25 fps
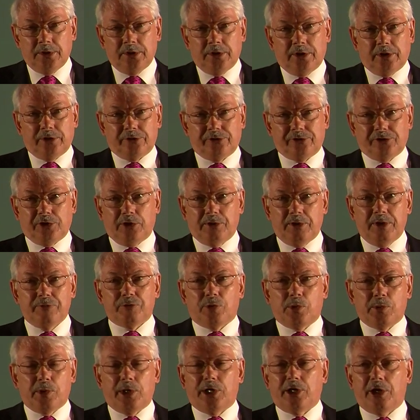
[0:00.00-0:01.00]
And so
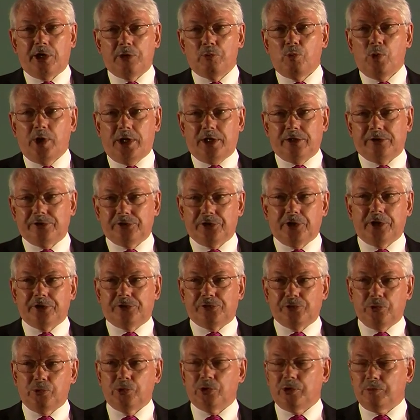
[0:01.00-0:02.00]
everywhere I went, I
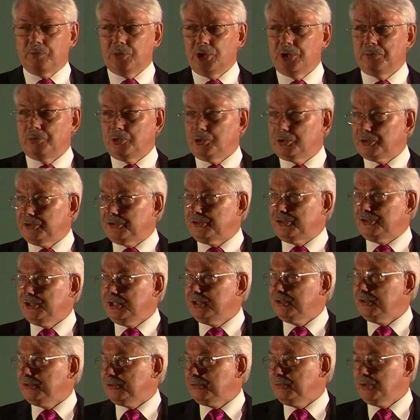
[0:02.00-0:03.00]
saw that people could
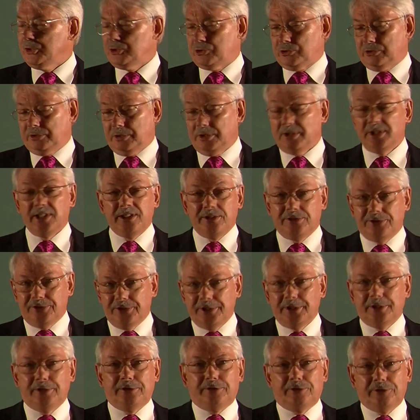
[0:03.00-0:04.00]
see this vision. And
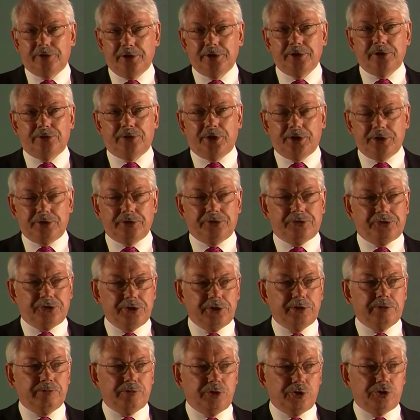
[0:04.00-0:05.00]
indeed, the, they could see
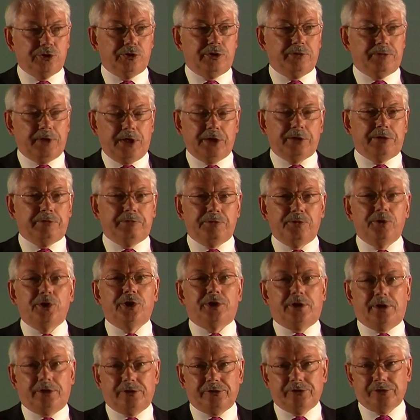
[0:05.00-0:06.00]
the vision of how to
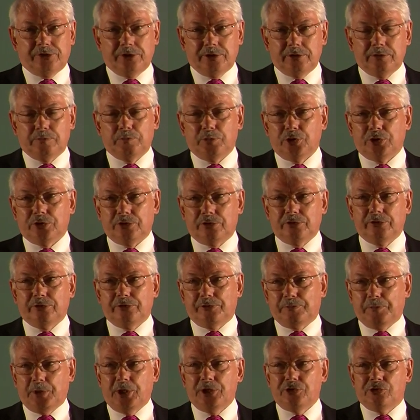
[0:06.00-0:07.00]
finance it,
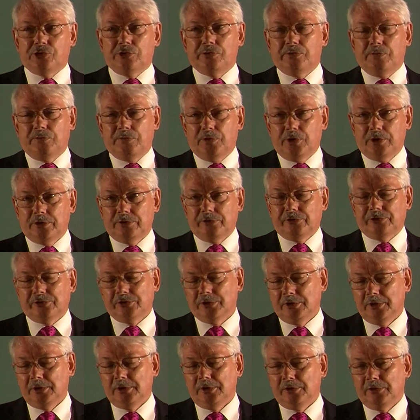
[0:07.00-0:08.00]
because pension
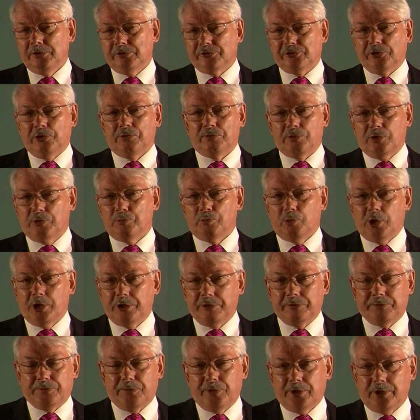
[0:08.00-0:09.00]
funds, sovereign
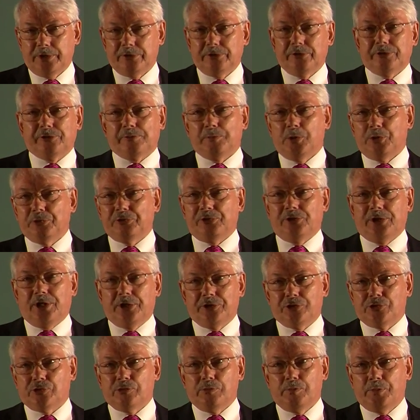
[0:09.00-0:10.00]
wealth funds,
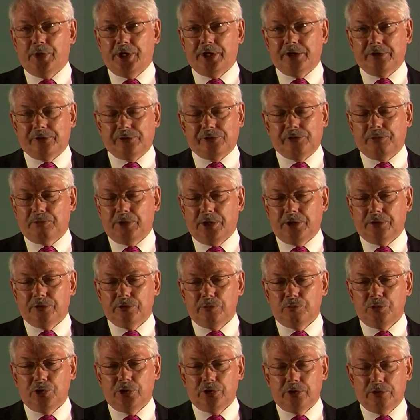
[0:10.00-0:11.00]
multinational banks around the
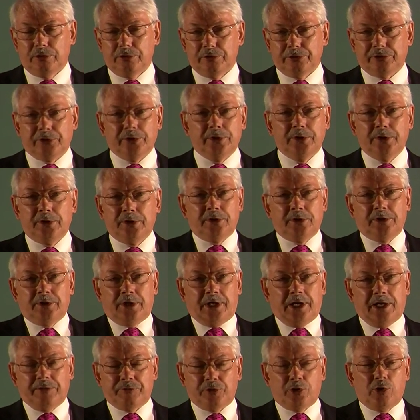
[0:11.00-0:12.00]
world
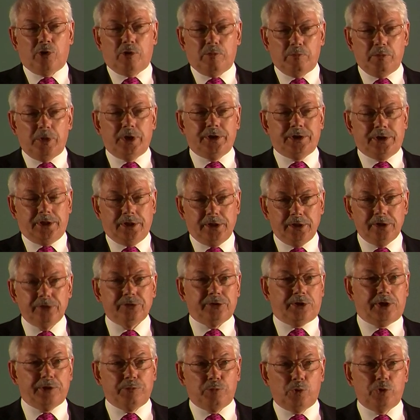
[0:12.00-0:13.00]
have got money
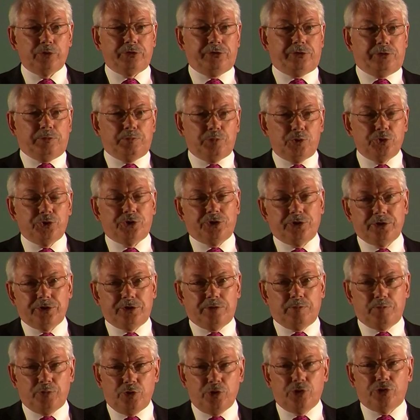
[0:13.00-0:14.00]
they want to put
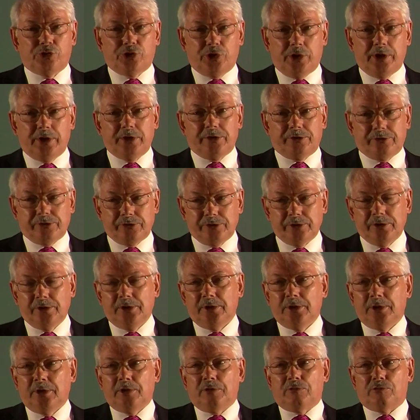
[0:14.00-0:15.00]
into projects
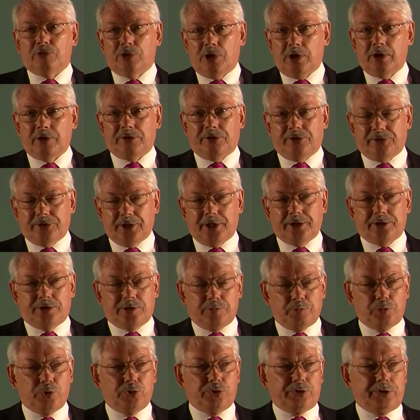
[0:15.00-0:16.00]
rather than
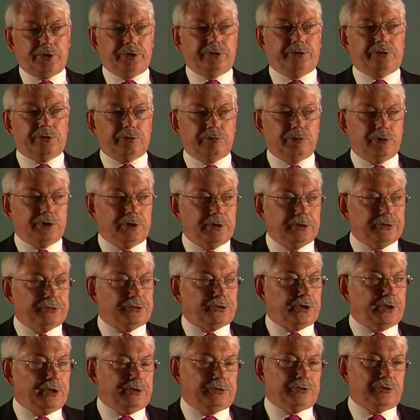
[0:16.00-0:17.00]
to put into real
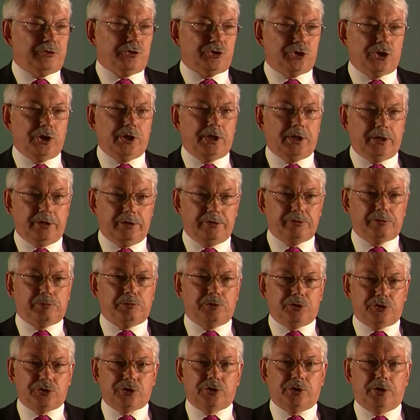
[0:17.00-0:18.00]
estate and shares,
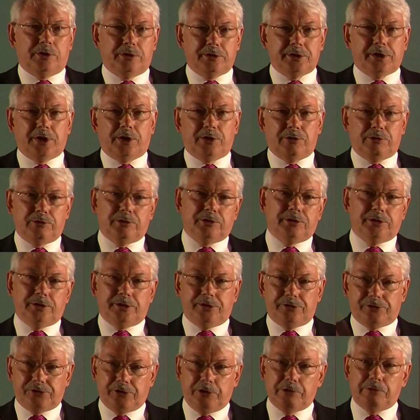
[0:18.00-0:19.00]
which are
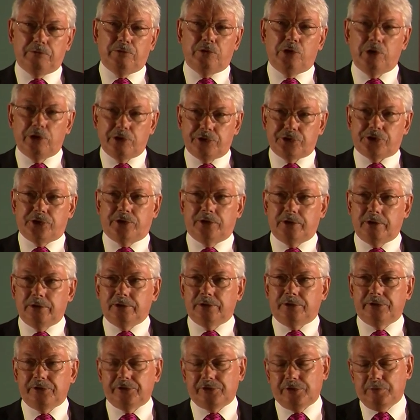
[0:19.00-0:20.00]
currently so volatile
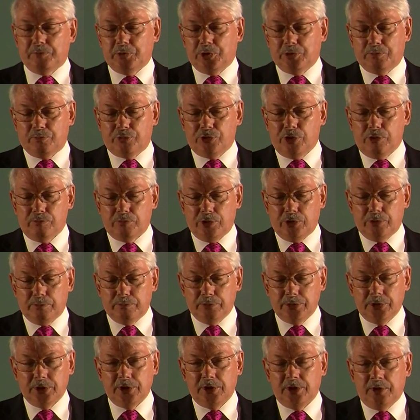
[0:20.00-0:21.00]
that it's a big
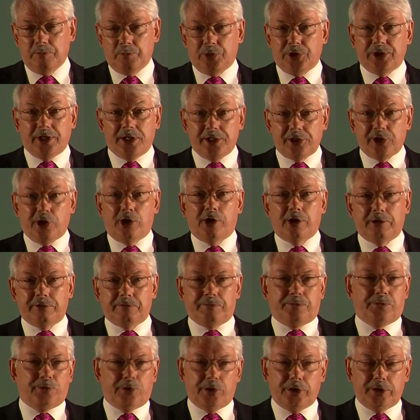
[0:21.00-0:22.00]
problem. But they
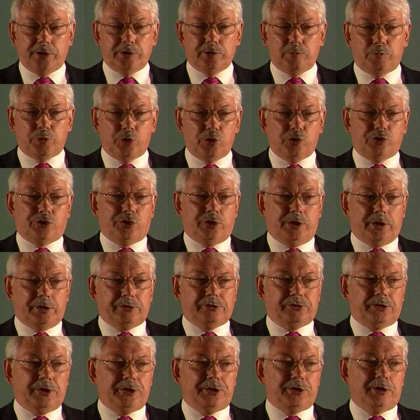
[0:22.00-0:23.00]
can't find the
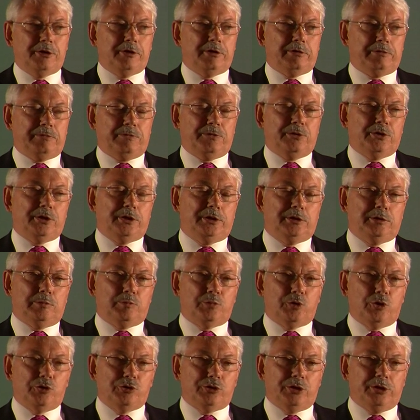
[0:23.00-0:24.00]
projects. They can't find the
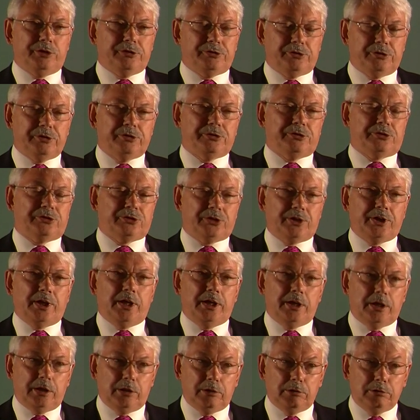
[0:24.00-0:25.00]
projects at
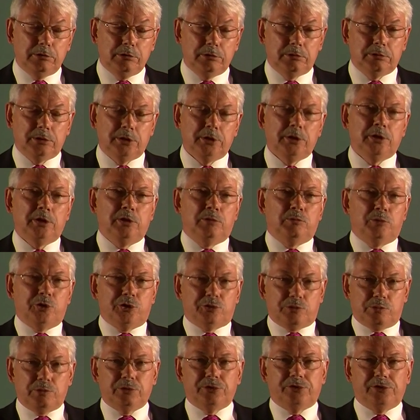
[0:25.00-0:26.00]
scale
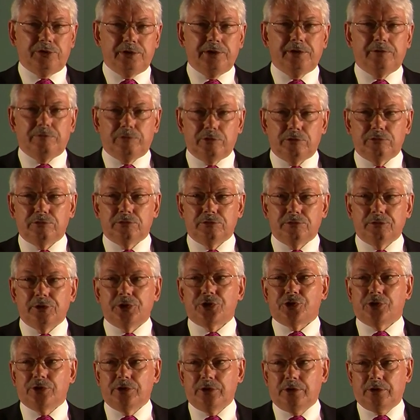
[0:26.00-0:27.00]
which will deliver a
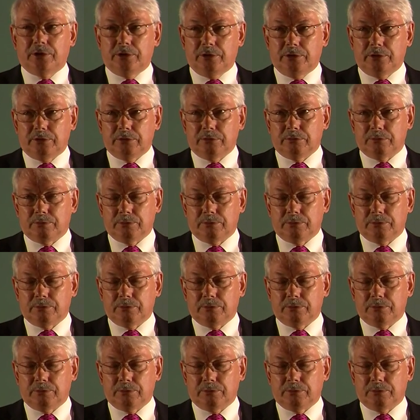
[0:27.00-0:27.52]
return